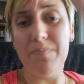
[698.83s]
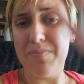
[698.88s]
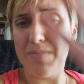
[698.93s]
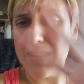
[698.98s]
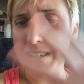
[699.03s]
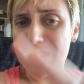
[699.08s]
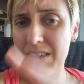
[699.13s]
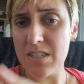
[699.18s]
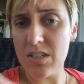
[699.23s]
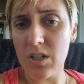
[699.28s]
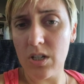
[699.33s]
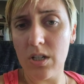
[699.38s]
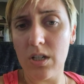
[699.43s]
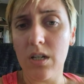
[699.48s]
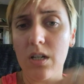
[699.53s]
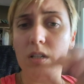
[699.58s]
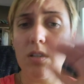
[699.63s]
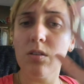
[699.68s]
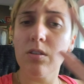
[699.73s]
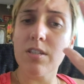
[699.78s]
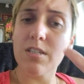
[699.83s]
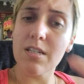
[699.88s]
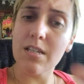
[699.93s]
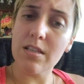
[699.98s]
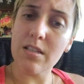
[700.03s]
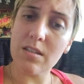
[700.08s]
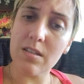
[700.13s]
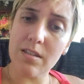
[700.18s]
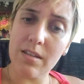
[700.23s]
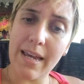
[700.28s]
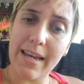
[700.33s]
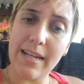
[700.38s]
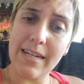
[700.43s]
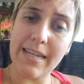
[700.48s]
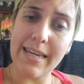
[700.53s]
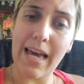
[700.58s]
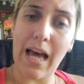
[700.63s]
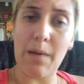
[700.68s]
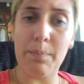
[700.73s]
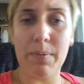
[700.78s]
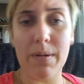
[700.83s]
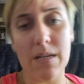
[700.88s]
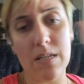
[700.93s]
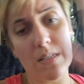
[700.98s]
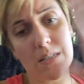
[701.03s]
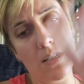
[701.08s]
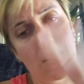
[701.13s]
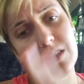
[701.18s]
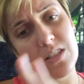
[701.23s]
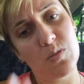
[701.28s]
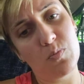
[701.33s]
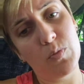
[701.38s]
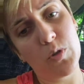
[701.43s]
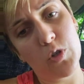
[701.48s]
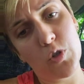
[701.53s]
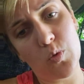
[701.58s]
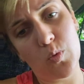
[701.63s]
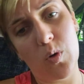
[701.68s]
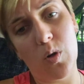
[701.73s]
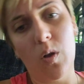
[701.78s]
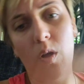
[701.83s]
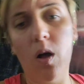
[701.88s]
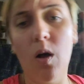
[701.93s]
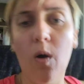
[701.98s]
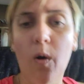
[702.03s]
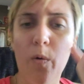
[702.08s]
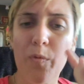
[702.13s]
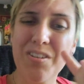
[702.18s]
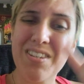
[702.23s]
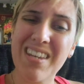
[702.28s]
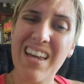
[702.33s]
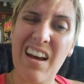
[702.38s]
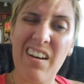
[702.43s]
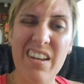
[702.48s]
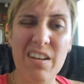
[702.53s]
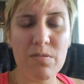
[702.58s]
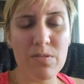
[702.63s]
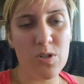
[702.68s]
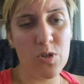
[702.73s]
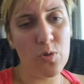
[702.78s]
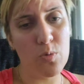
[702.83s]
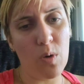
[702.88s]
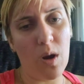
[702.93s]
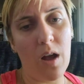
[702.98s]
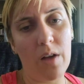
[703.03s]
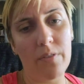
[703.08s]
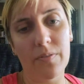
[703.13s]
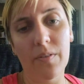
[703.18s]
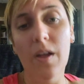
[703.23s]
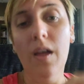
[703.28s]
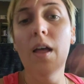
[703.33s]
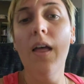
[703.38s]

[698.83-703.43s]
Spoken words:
this is good, see this handicapping, see this mutual, oh, see how he was too rough.